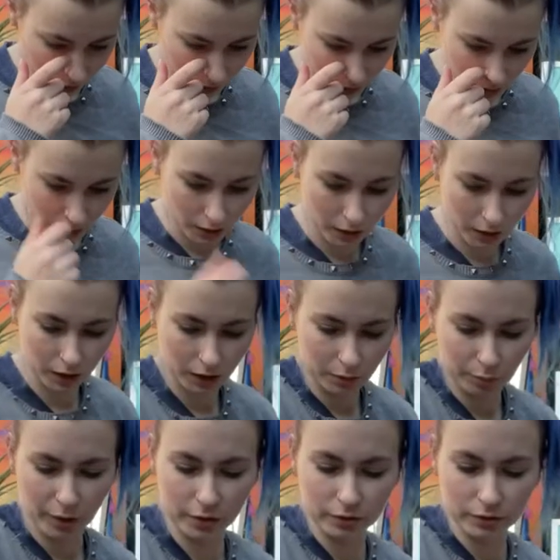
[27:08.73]
She
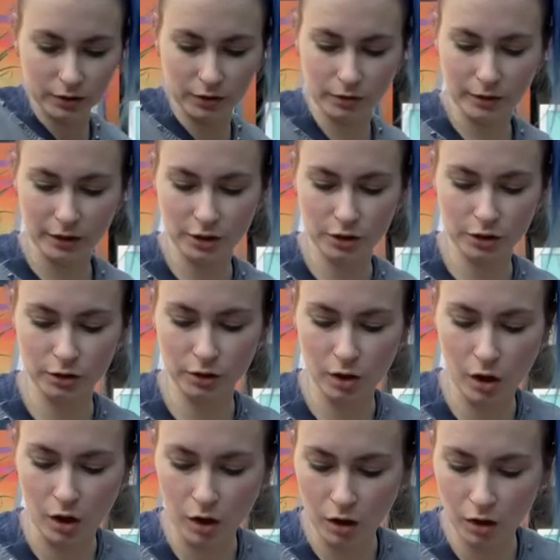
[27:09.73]
posed the question
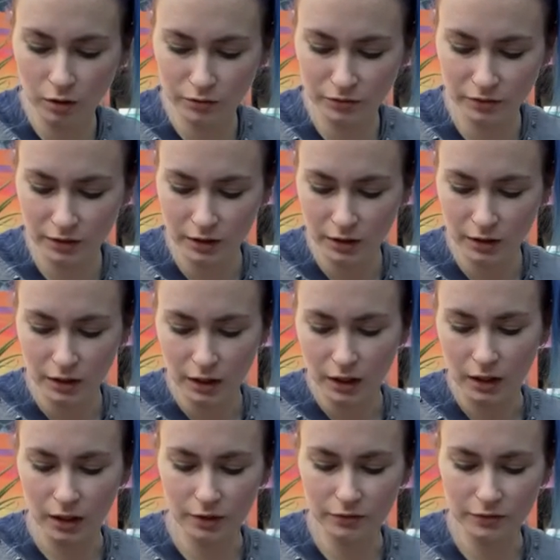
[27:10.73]
of,
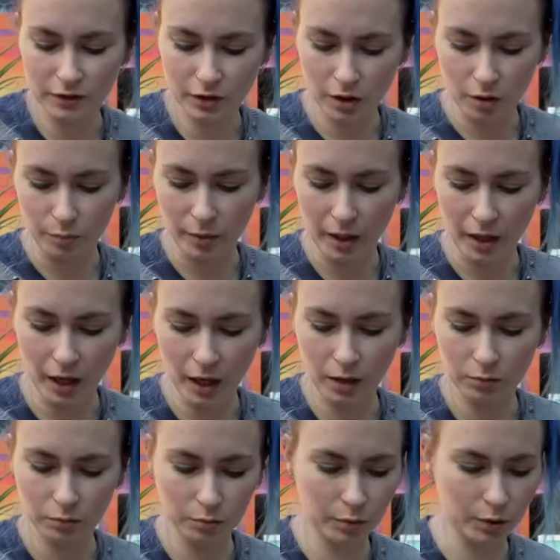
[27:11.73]
love the
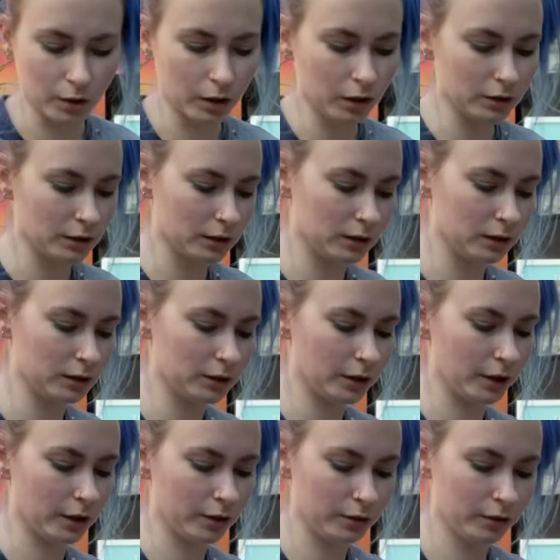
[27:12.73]
copper, but does it
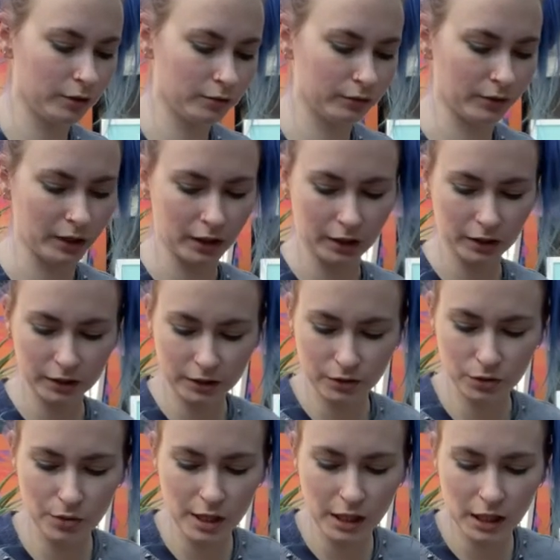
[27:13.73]
turn your fingers
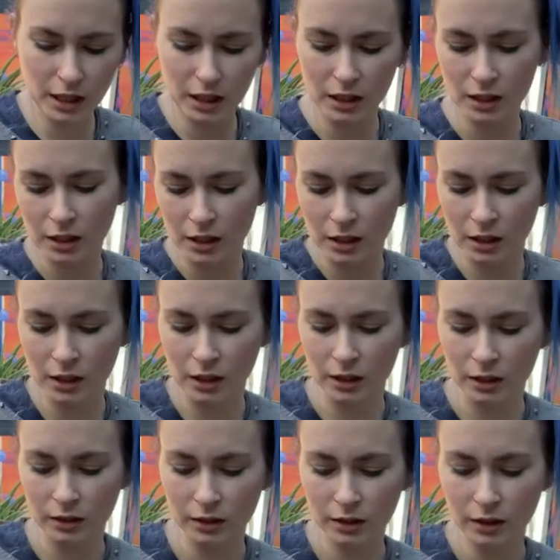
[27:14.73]
green?